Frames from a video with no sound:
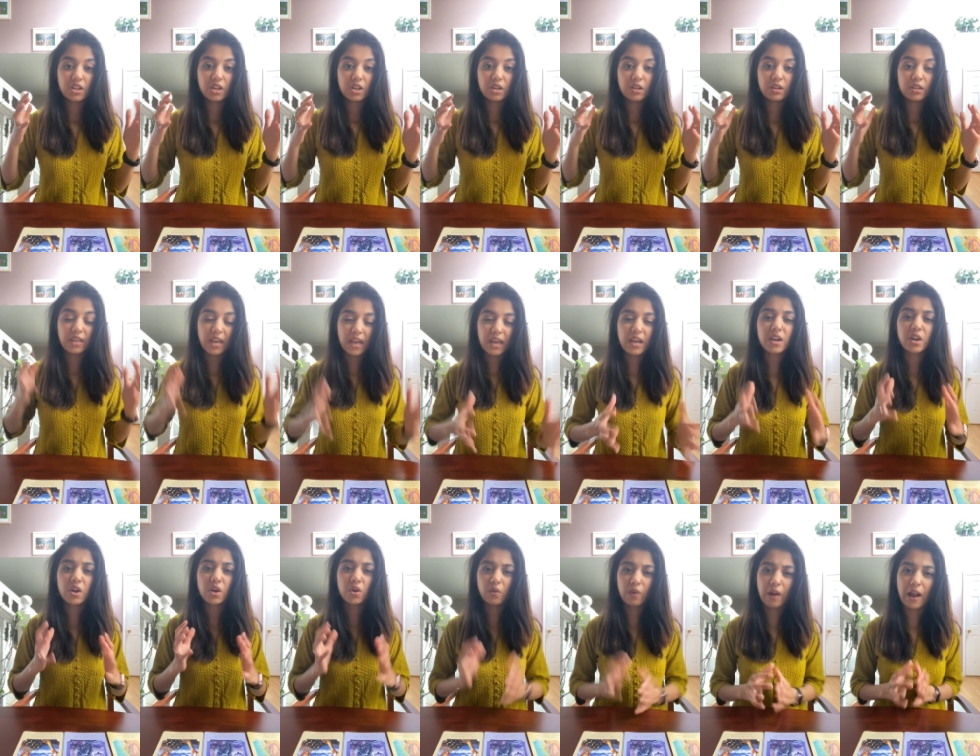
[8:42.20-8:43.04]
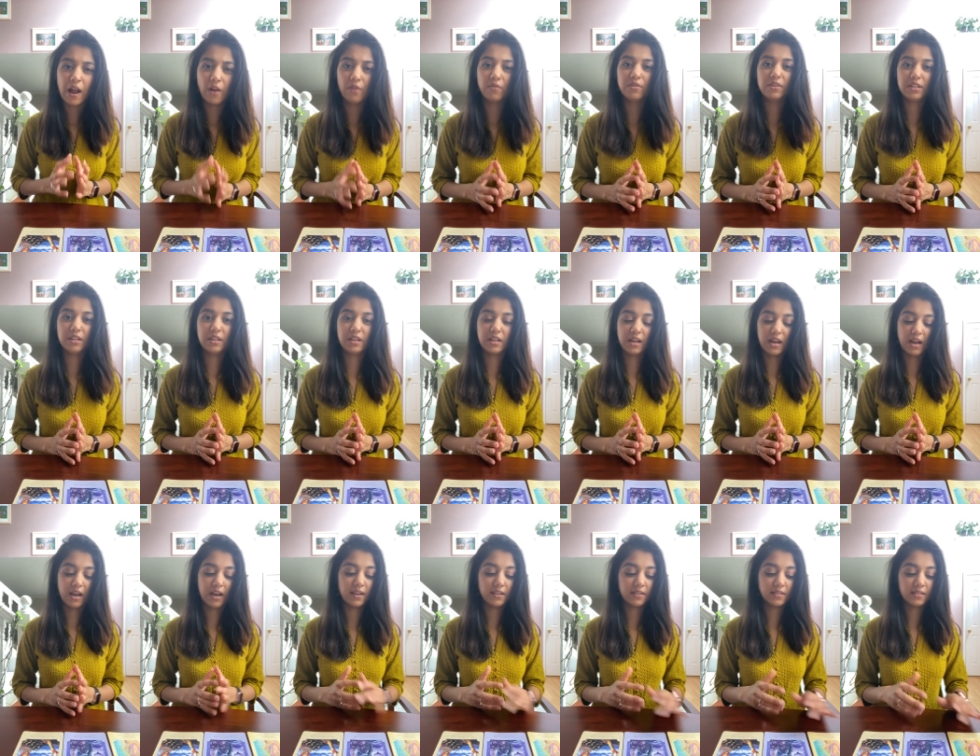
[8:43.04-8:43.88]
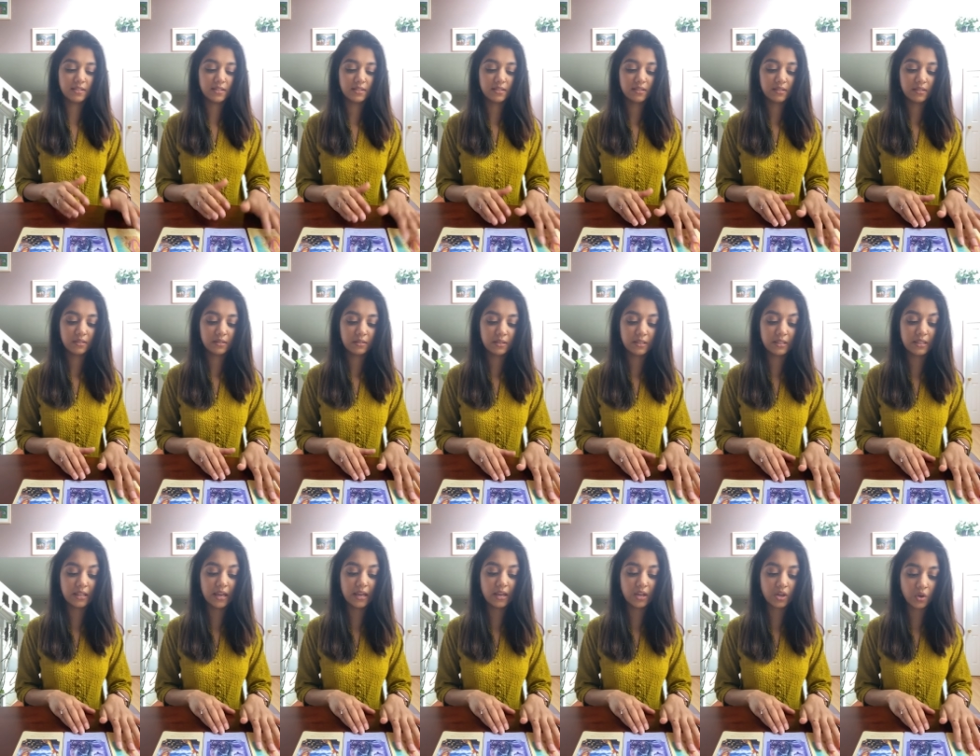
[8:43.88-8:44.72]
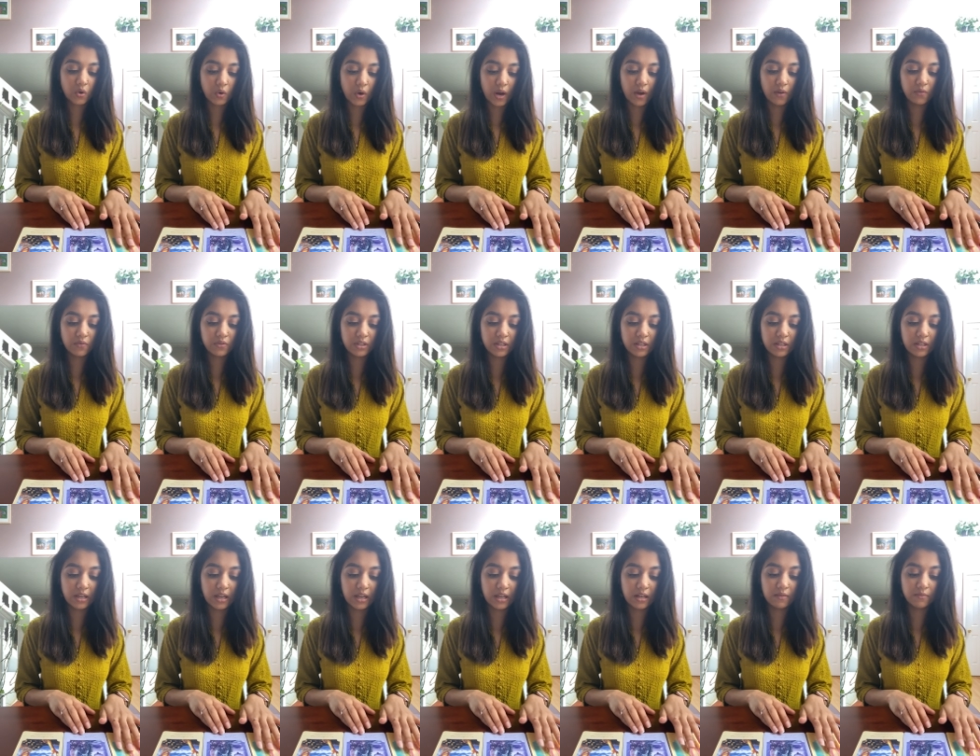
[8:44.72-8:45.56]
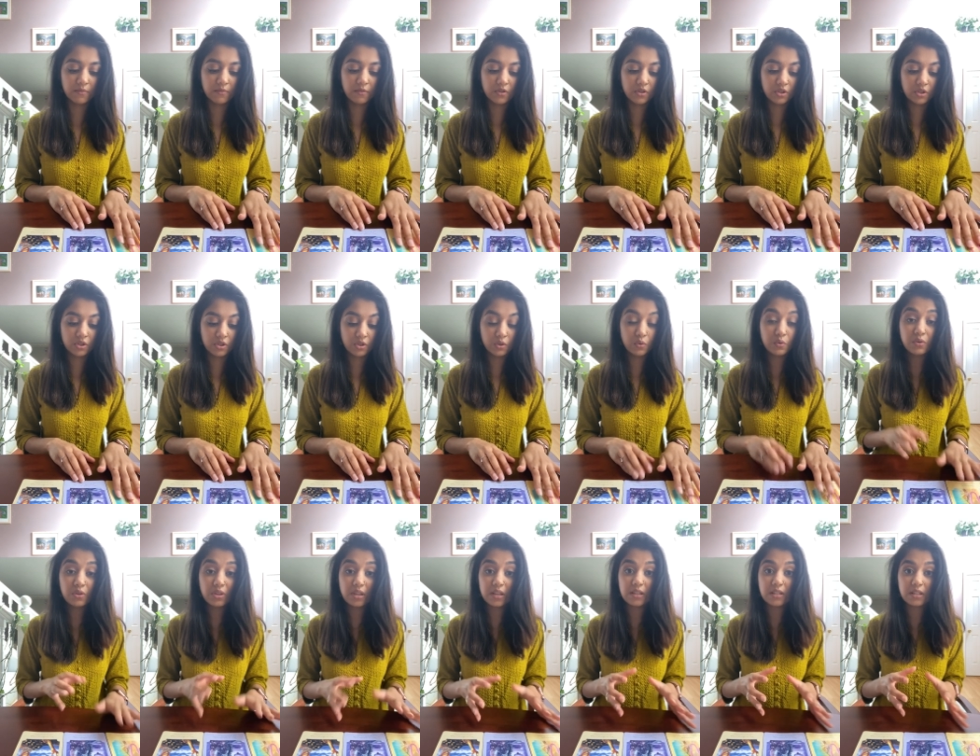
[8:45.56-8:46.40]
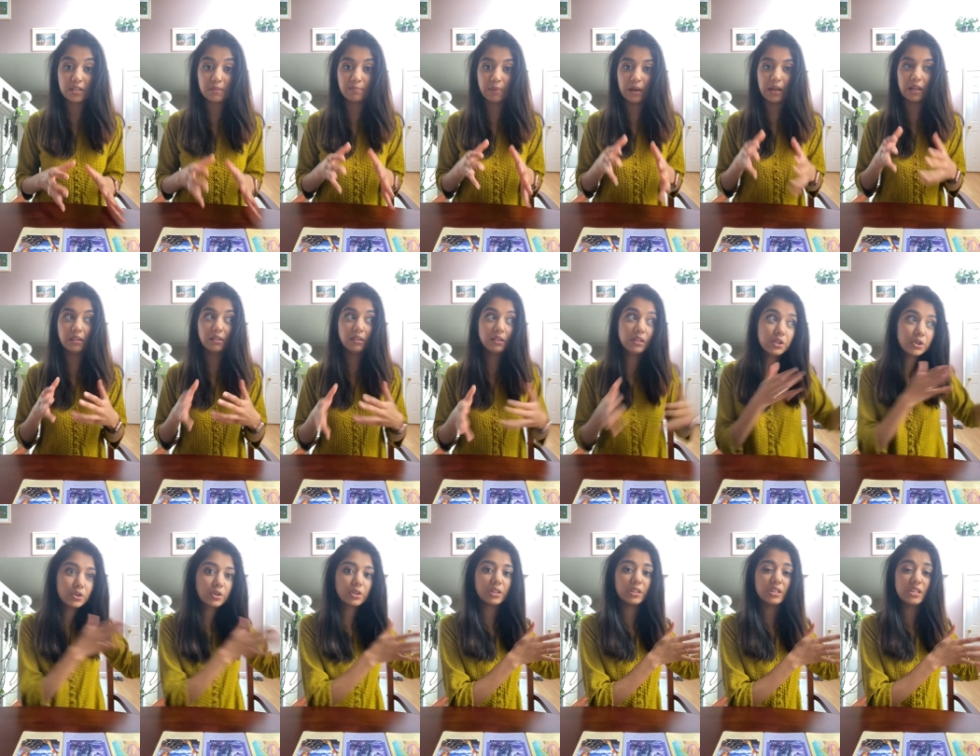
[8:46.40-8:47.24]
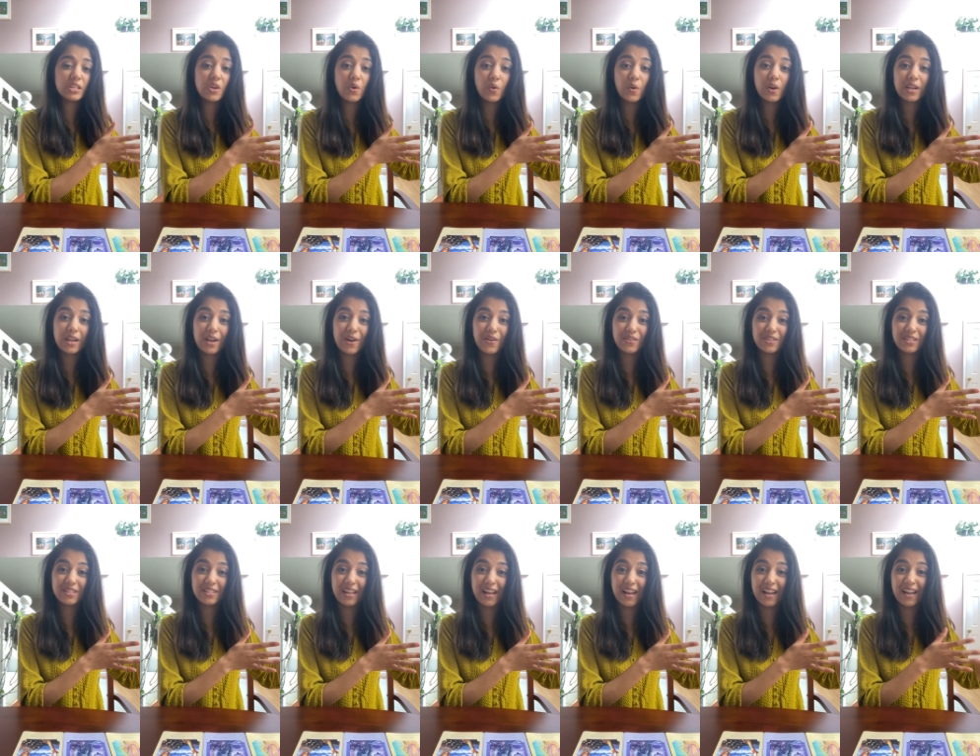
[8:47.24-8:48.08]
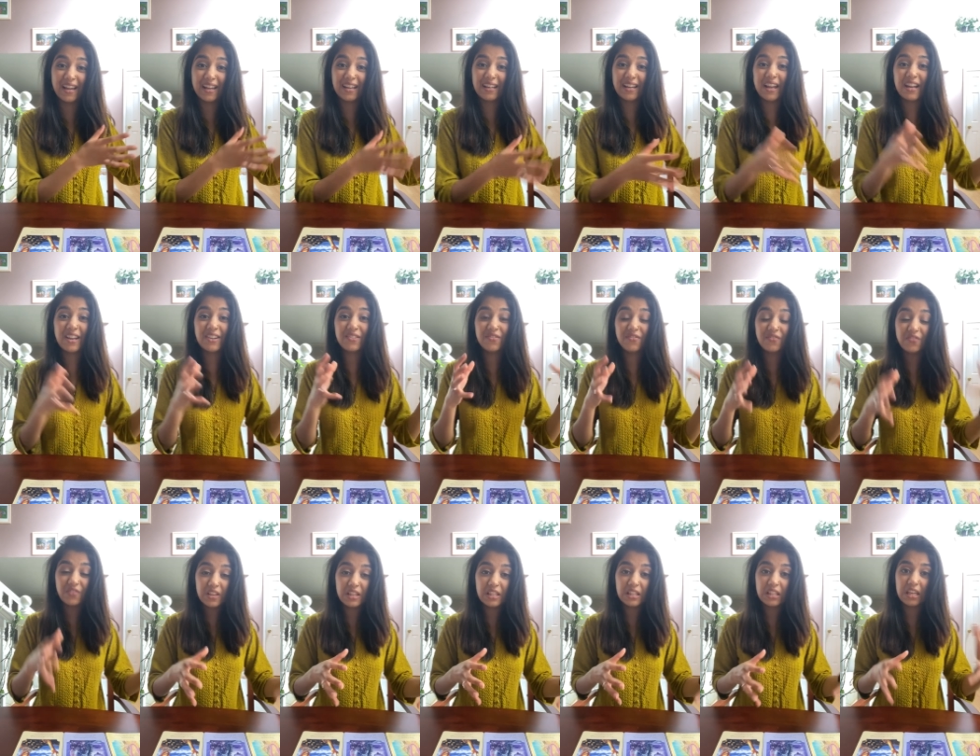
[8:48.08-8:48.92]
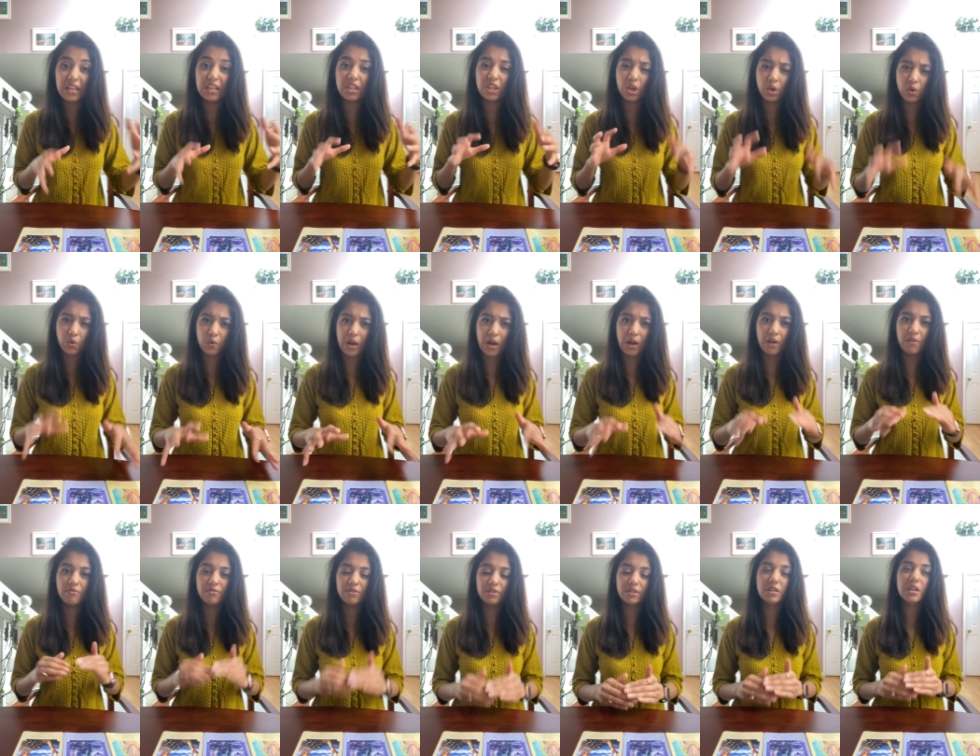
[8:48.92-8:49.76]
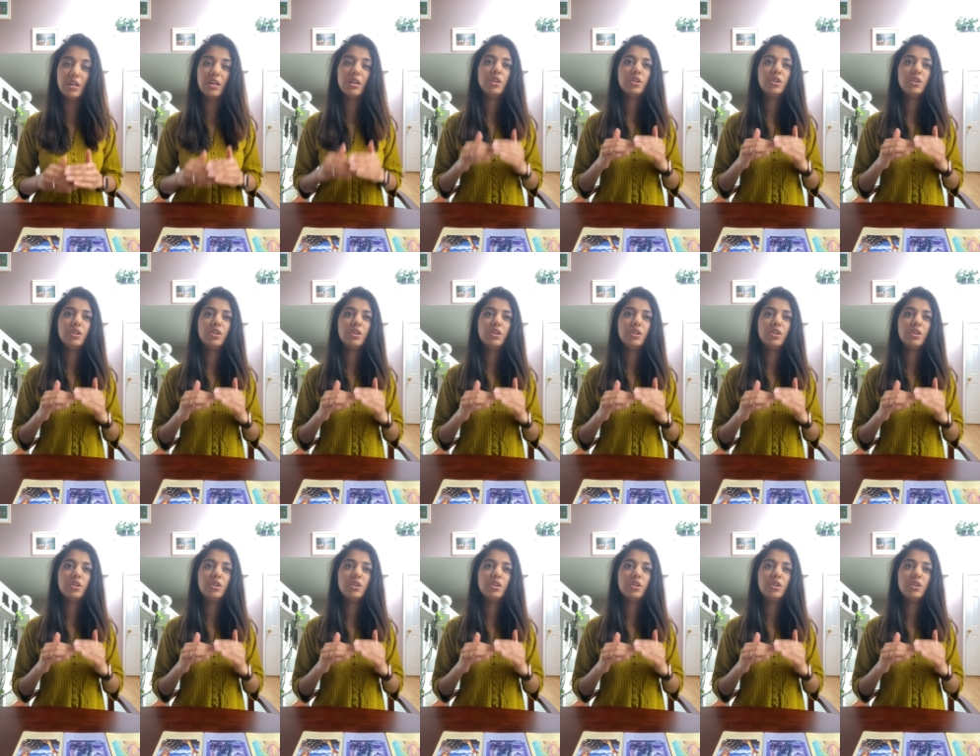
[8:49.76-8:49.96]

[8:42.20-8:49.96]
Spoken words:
get grounded, guys. Get grounded, and do this by literally going outside and feeling the ground.